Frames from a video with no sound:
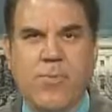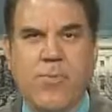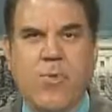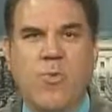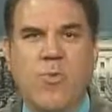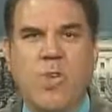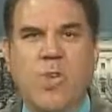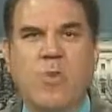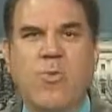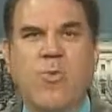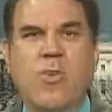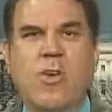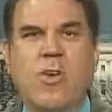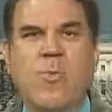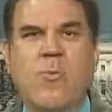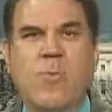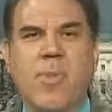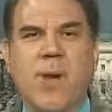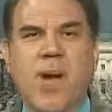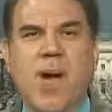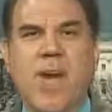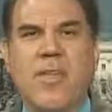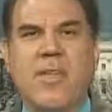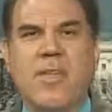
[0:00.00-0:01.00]
When you
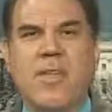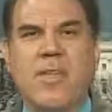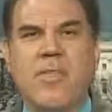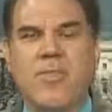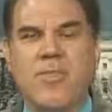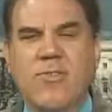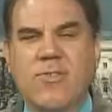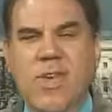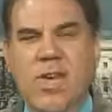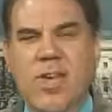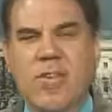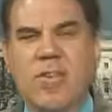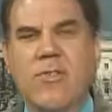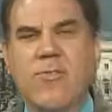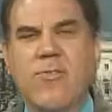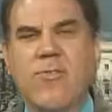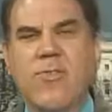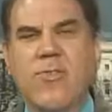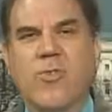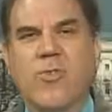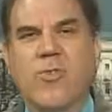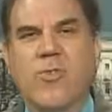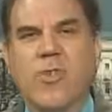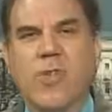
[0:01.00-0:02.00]
combine the incentive
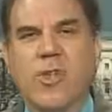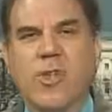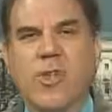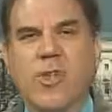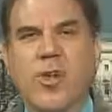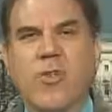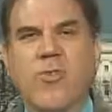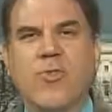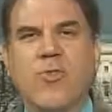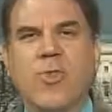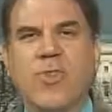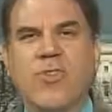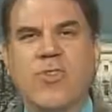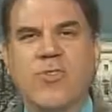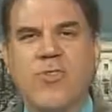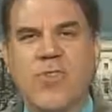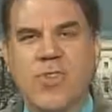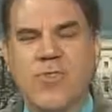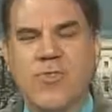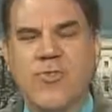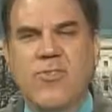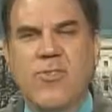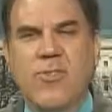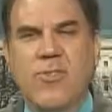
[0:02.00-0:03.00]
to foreclose with
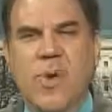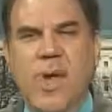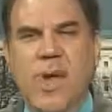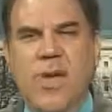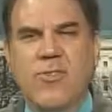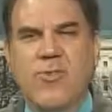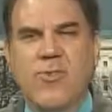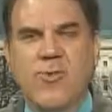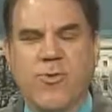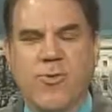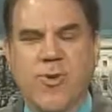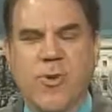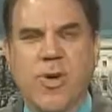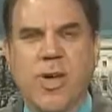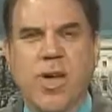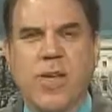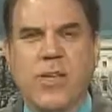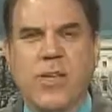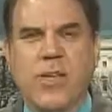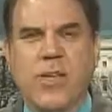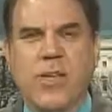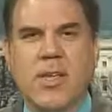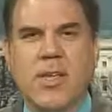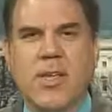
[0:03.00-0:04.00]
systemized
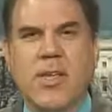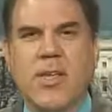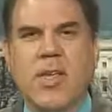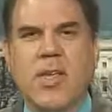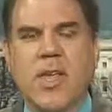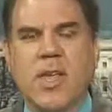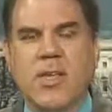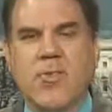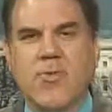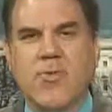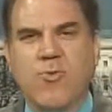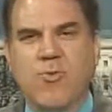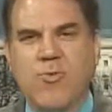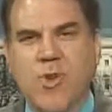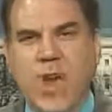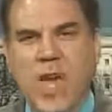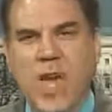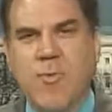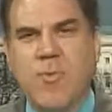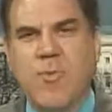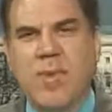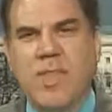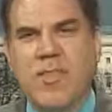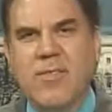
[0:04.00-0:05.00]
fraud, it's
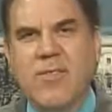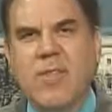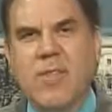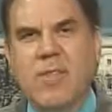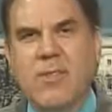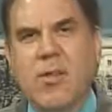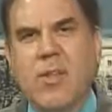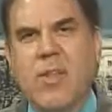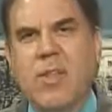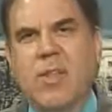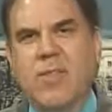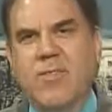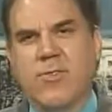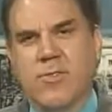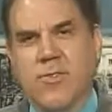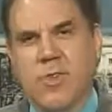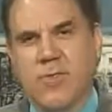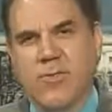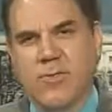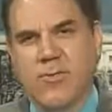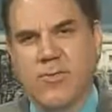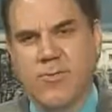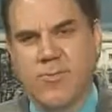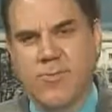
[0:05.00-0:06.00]
rampant
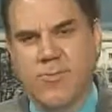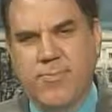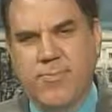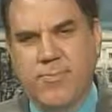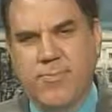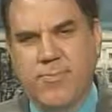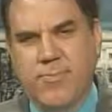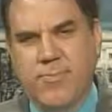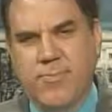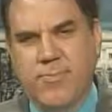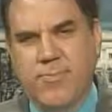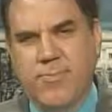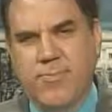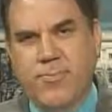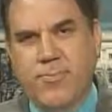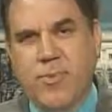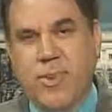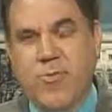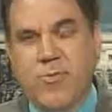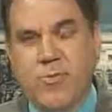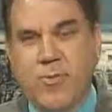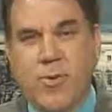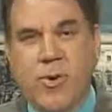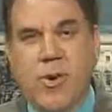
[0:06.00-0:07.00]
lawlessness.
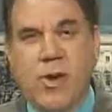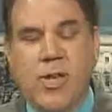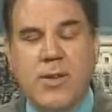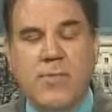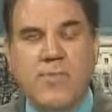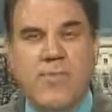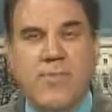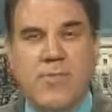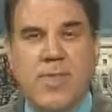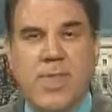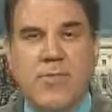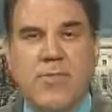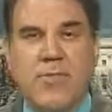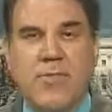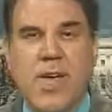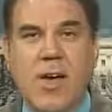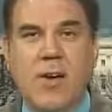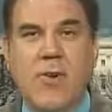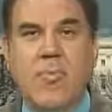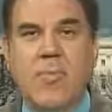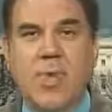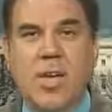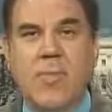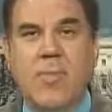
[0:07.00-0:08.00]
Fraud is
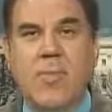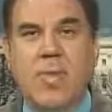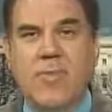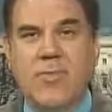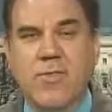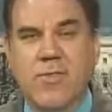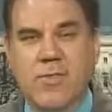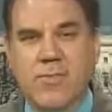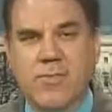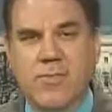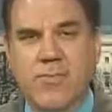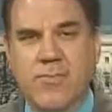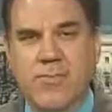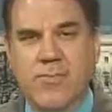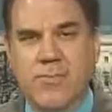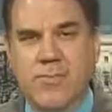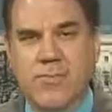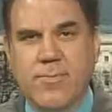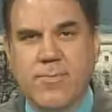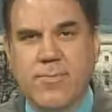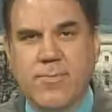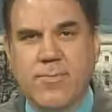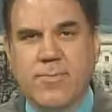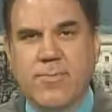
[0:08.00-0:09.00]
now a big business,
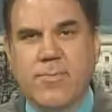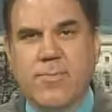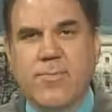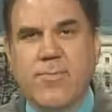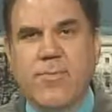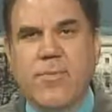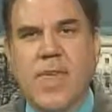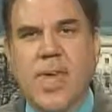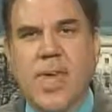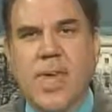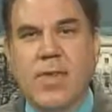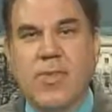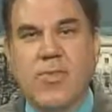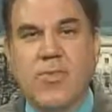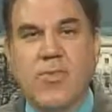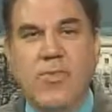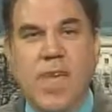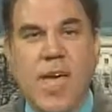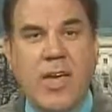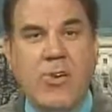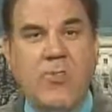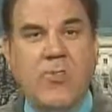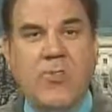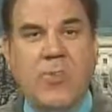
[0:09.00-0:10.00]
and
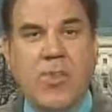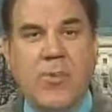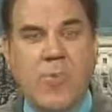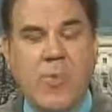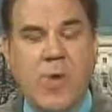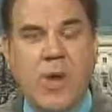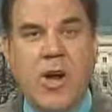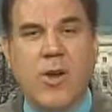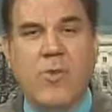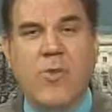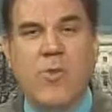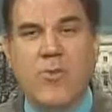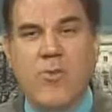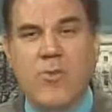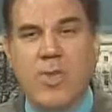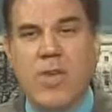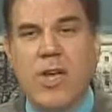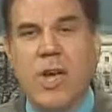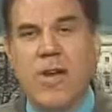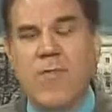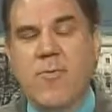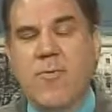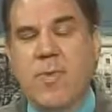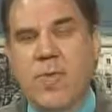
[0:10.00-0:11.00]
sanctioned in part through the
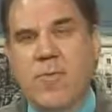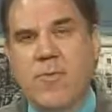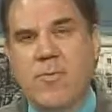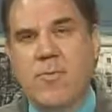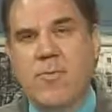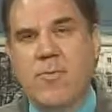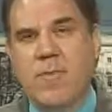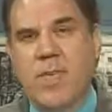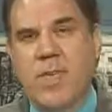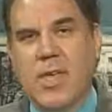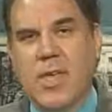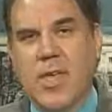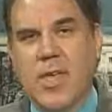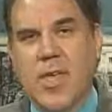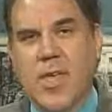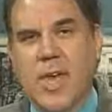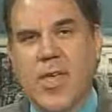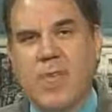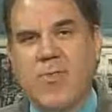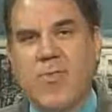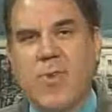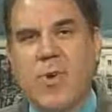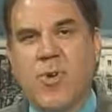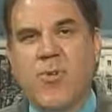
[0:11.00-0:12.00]
government,
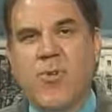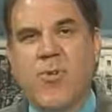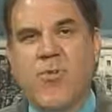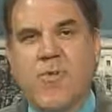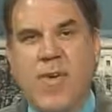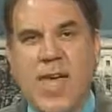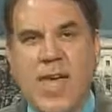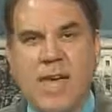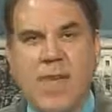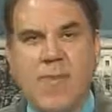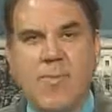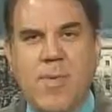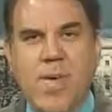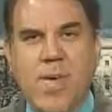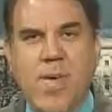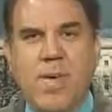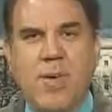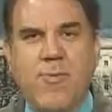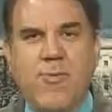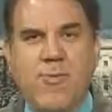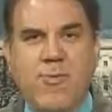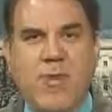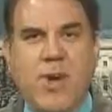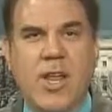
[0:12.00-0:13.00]
as both Fannie Mae
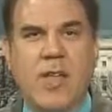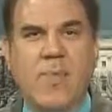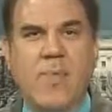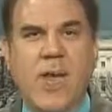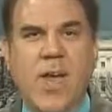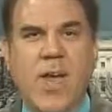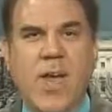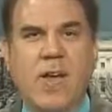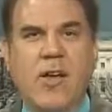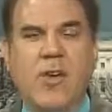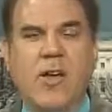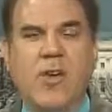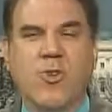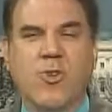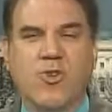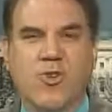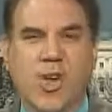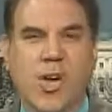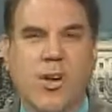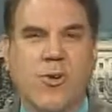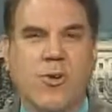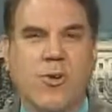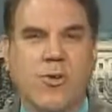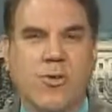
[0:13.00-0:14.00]
and Freddie Mac are
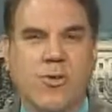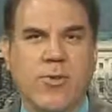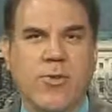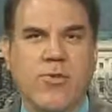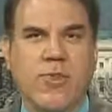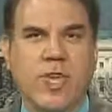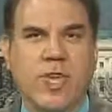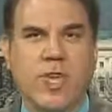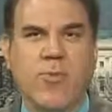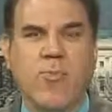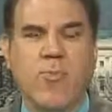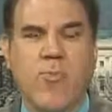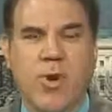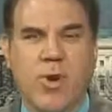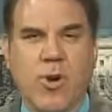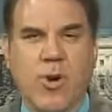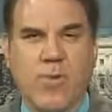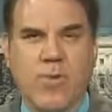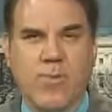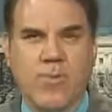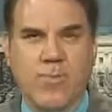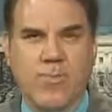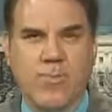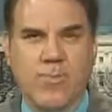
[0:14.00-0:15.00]
shareholders in
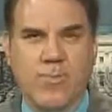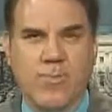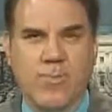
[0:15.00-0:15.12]
MERS.